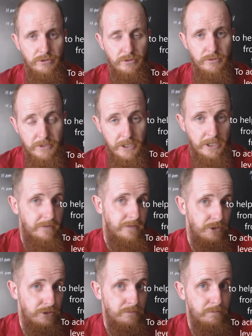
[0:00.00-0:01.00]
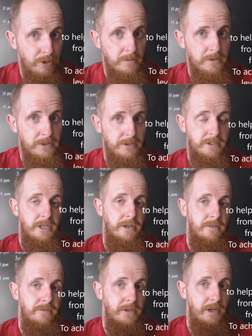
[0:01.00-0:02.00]
to yourself, that you promised
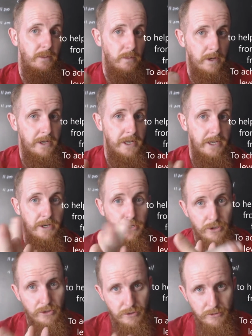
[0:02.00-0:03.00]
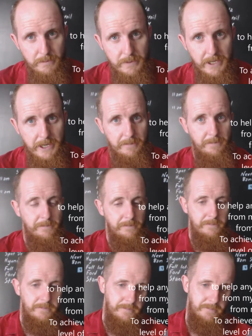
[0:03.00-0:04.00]
yourself that one day you would become.
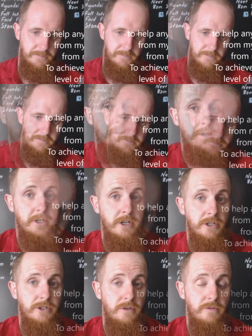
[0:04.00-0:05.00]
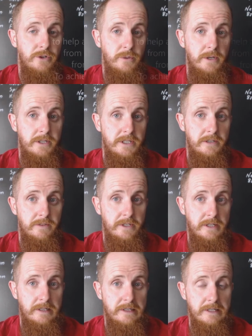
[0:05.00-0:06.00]
The first topic I want to touch on for
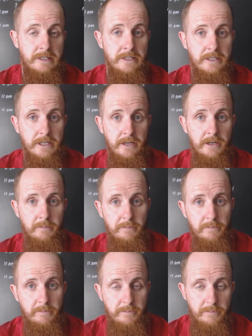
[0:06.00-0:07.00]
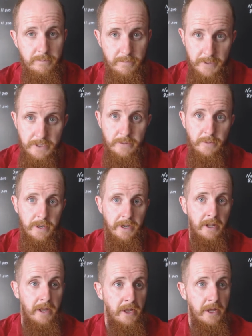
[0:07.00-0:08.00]
2017 is a big
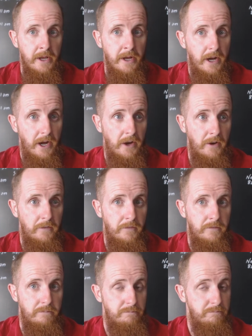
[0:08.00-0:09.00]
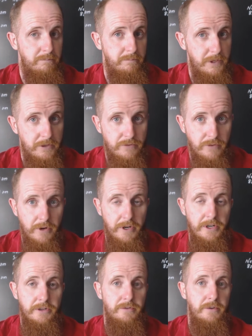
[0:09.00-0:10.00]
one. I've been
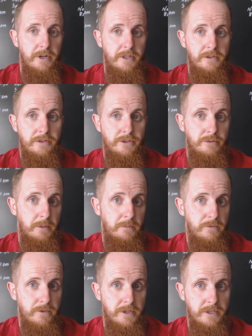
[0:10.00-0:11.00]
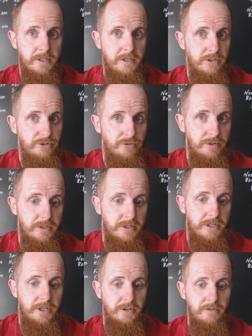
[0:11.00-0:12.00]
trying to write the script for this since New
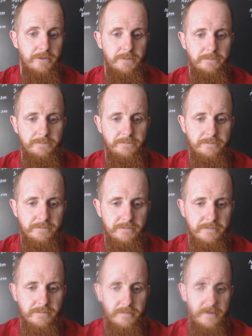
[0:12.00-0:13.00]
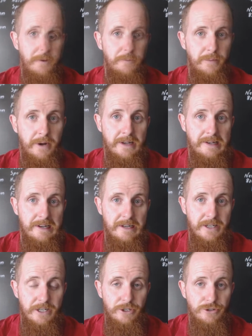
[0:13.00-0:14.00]
Year's Eve, one that I've had to break
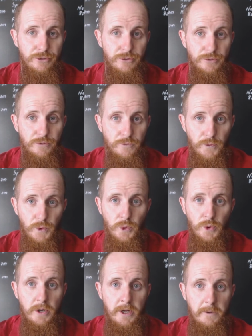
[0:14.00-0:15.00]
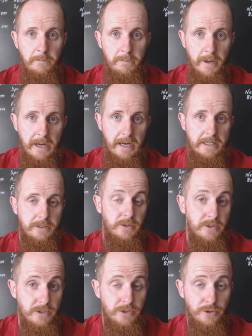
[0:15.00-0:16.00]
down into 4 parts
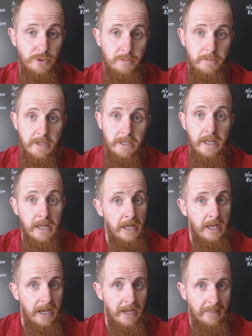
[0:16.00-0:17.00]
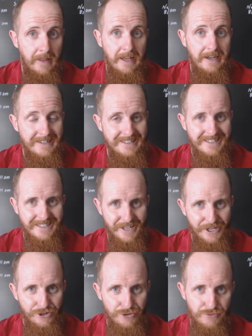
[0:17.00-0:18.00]
because it's too big, and that is
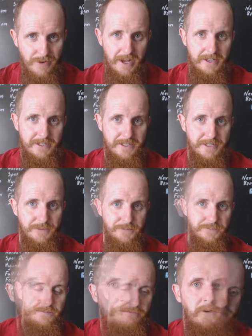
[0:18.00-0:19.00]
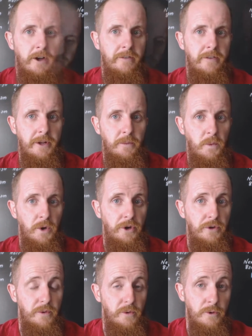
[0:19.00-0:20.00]
trust. Trust is a 5-letter
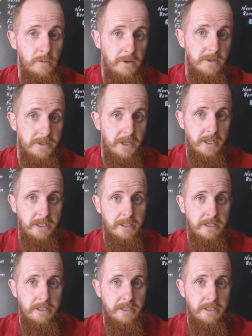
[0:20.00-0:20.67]
word, almost